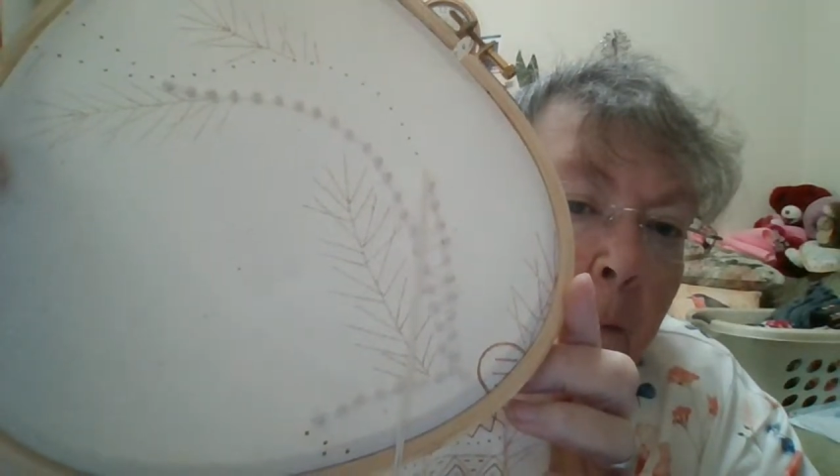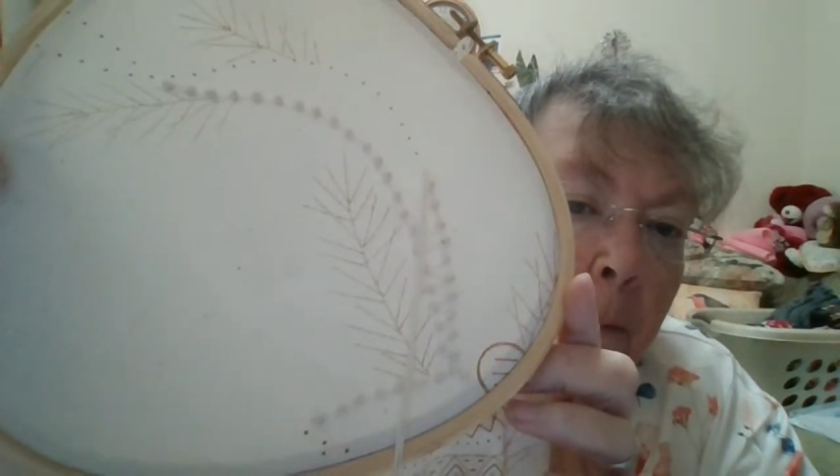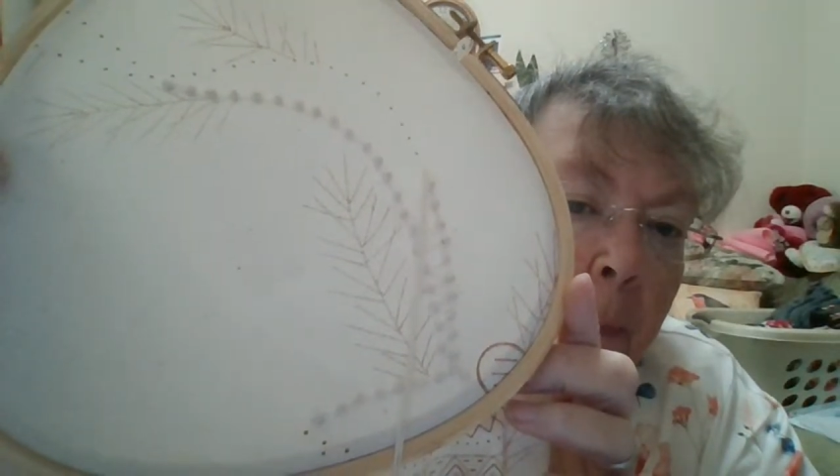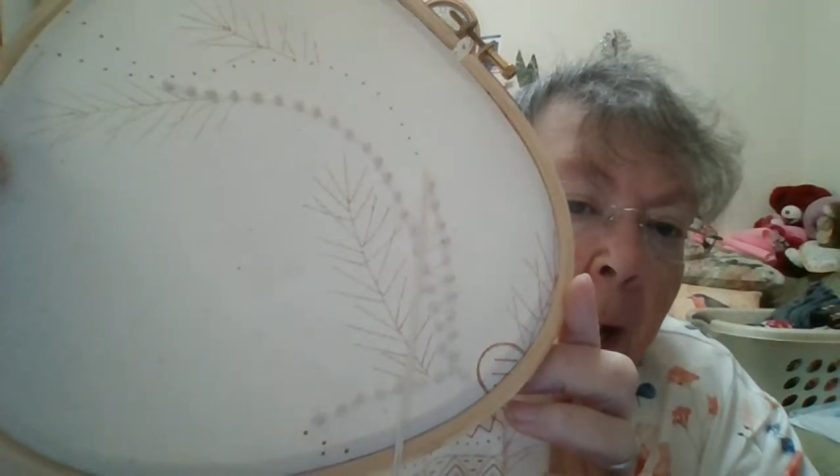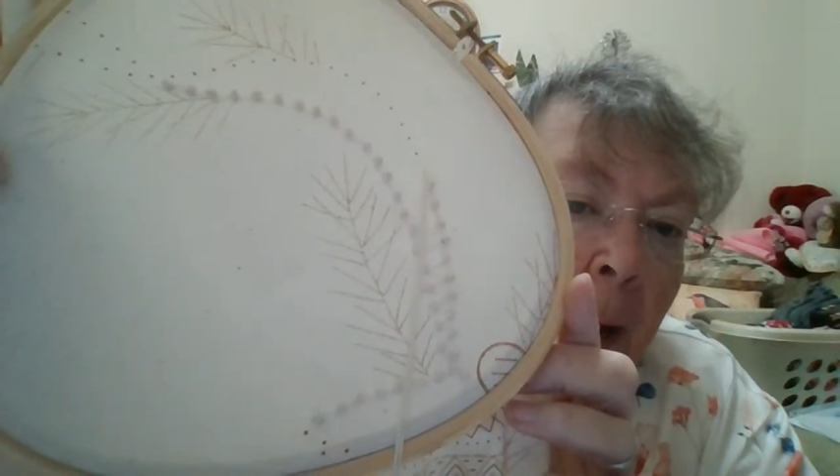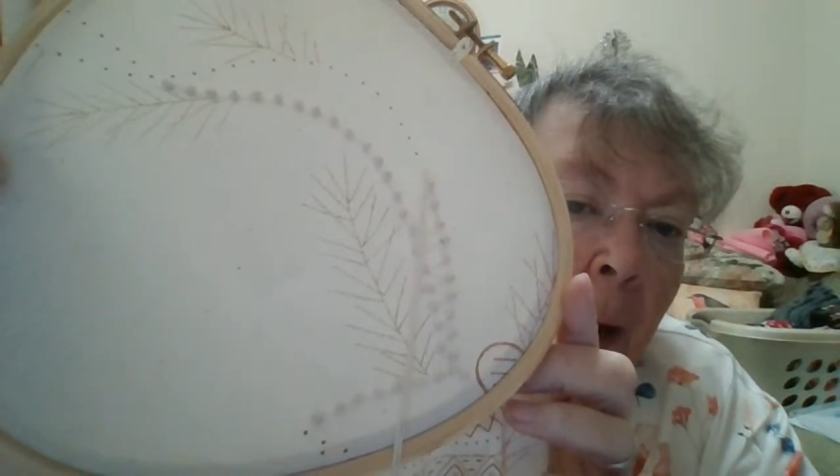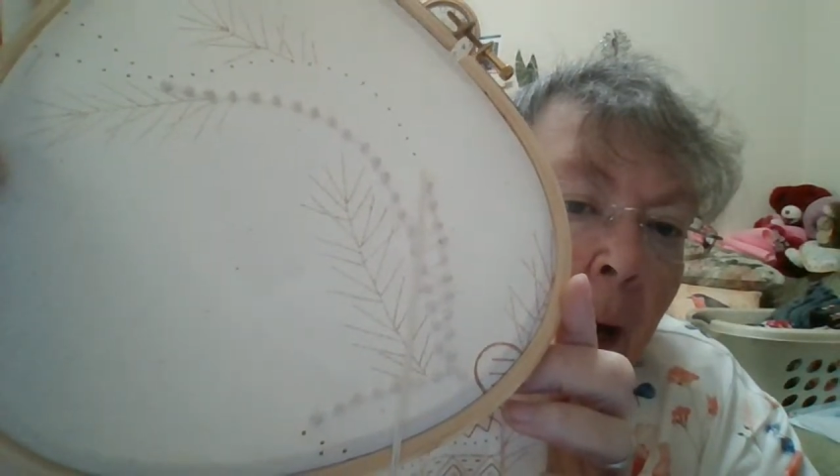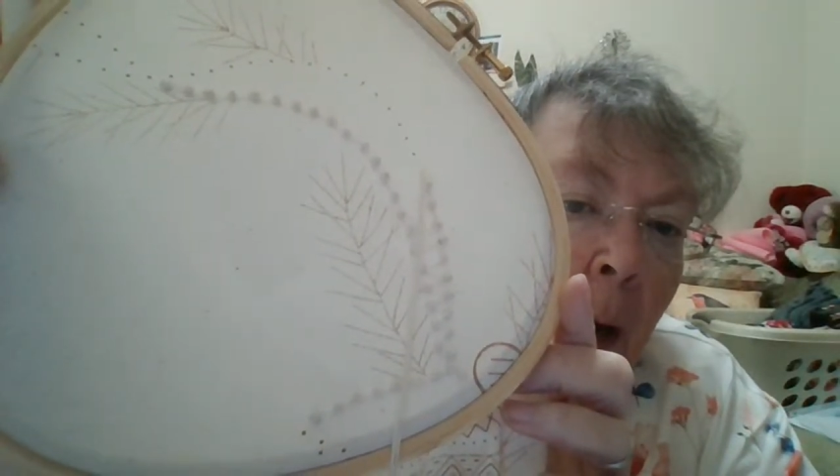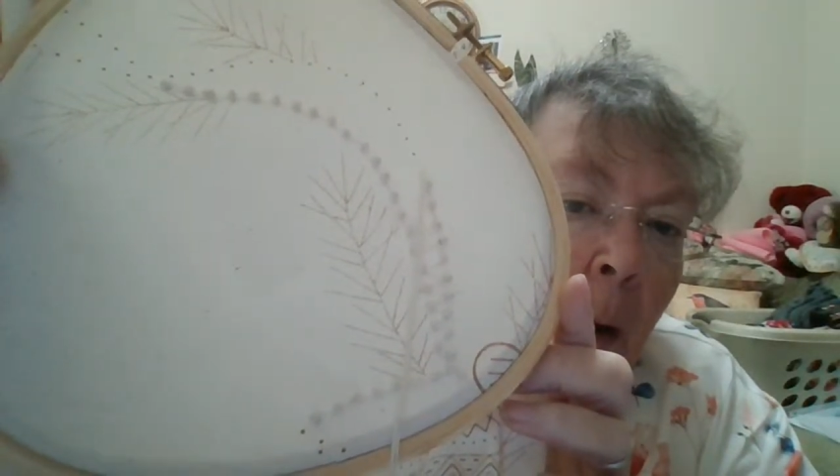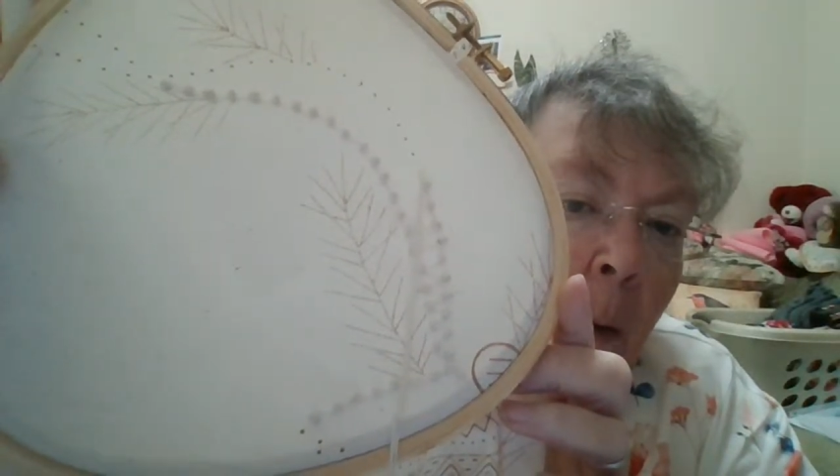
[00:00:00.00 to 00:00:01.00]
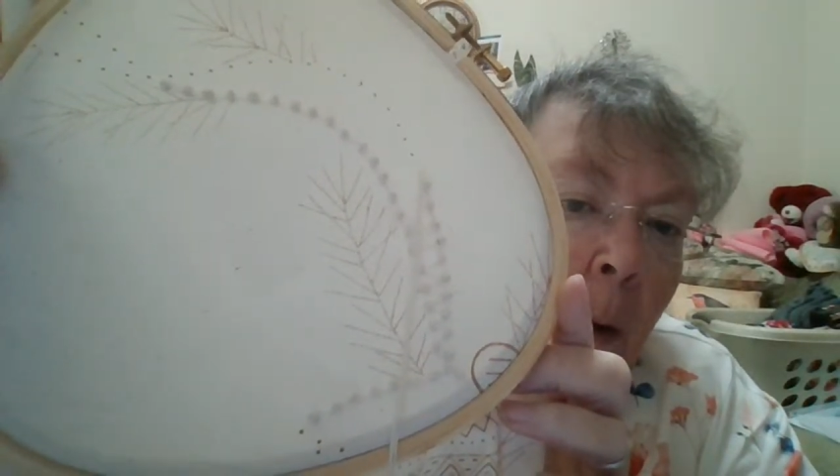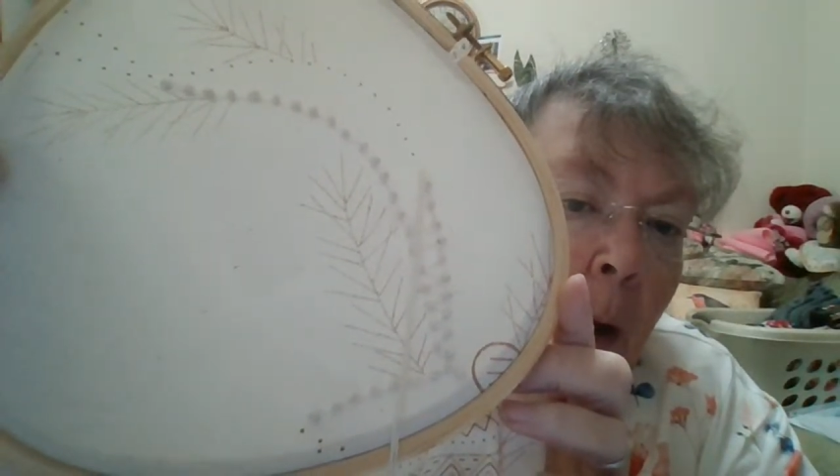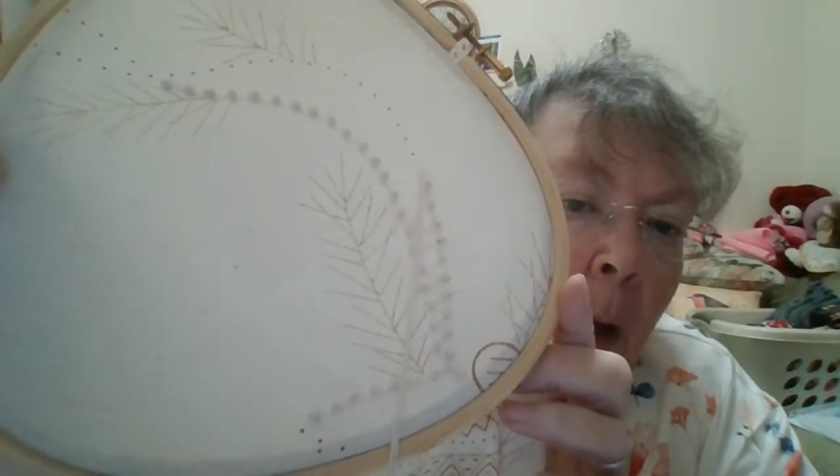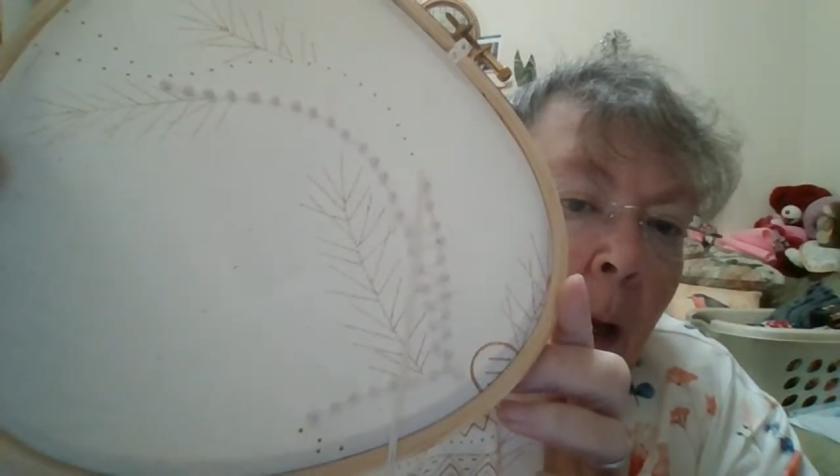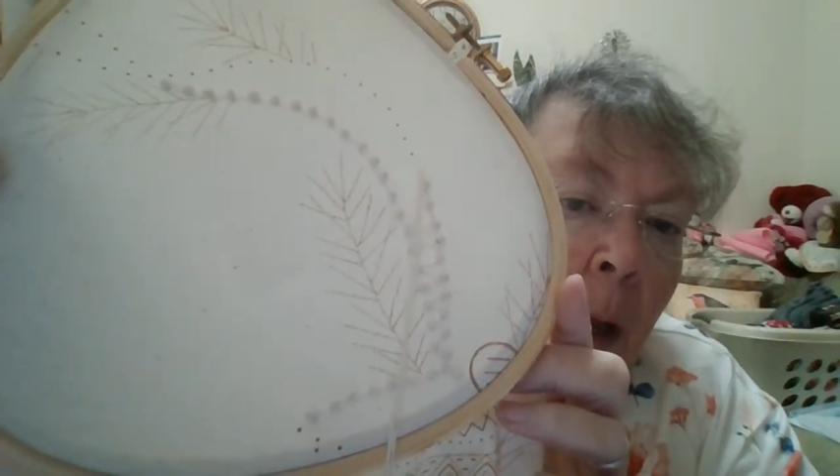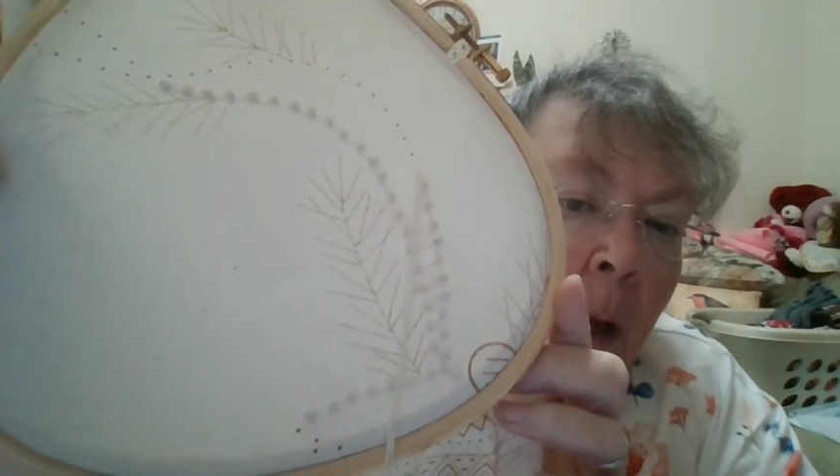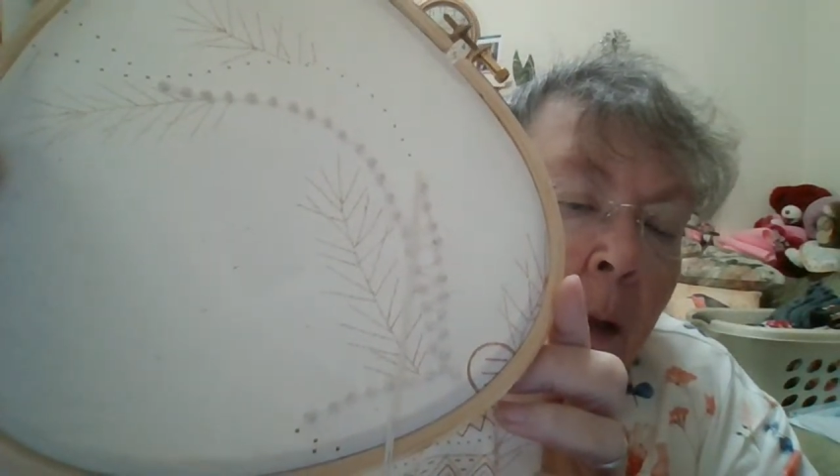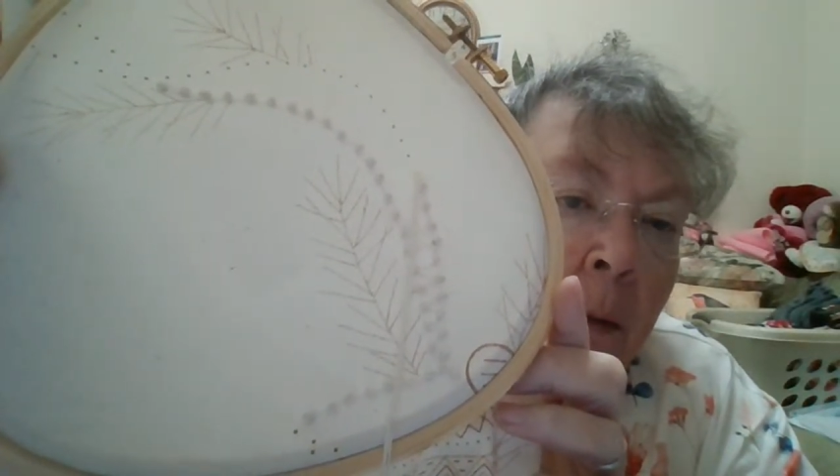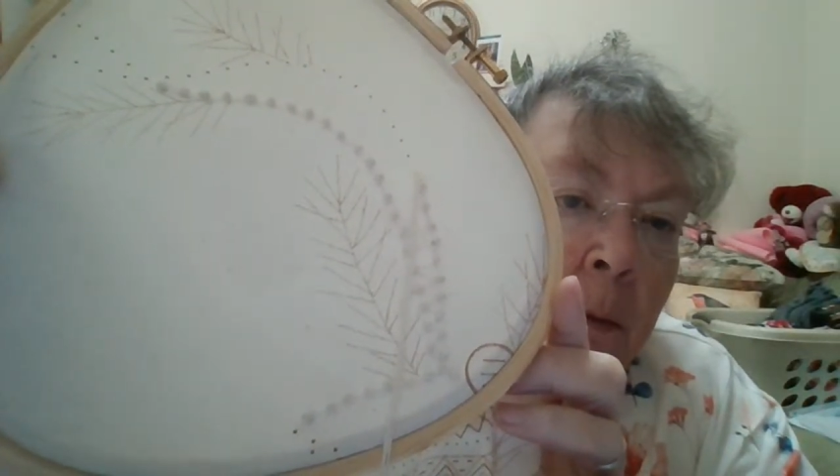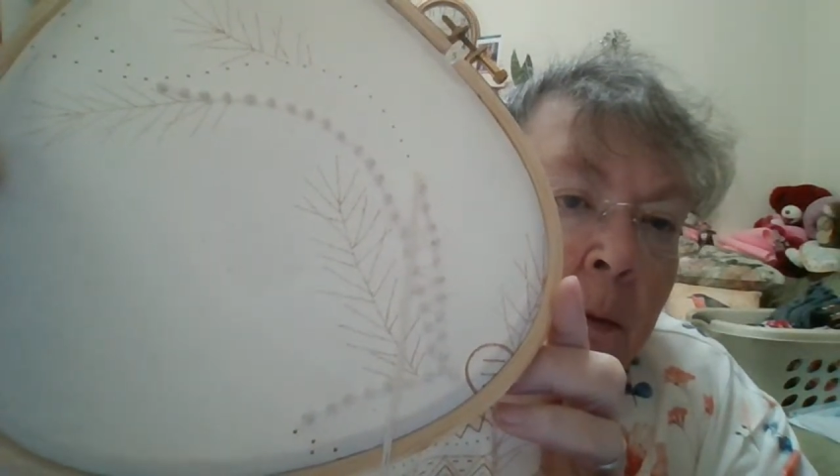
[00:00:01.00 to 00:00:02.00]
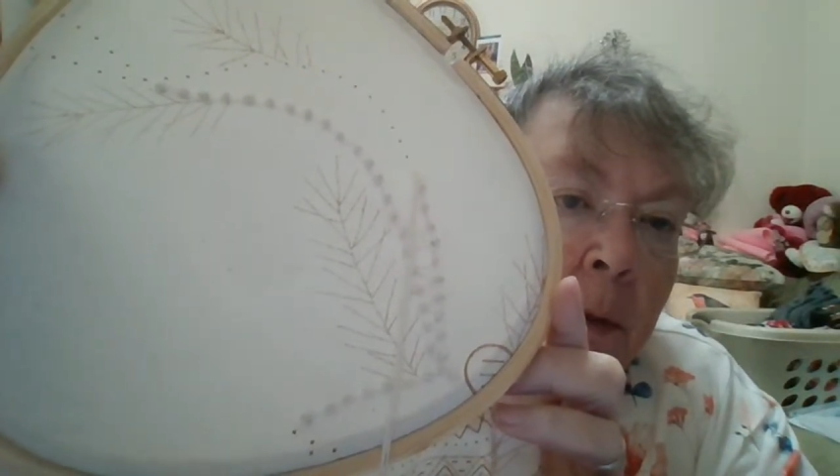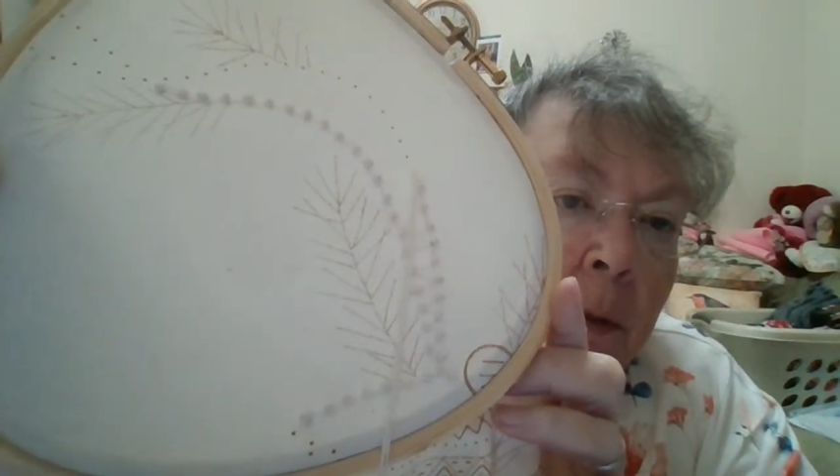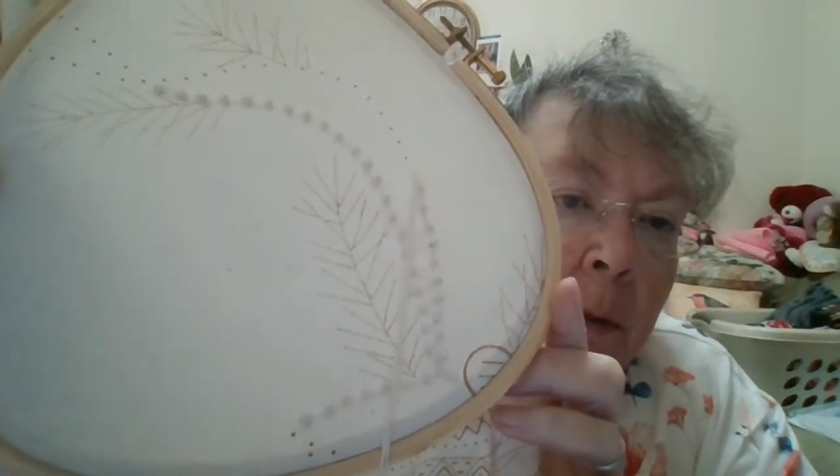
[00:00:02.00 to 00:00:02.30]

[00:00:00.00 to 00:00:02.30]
bough, and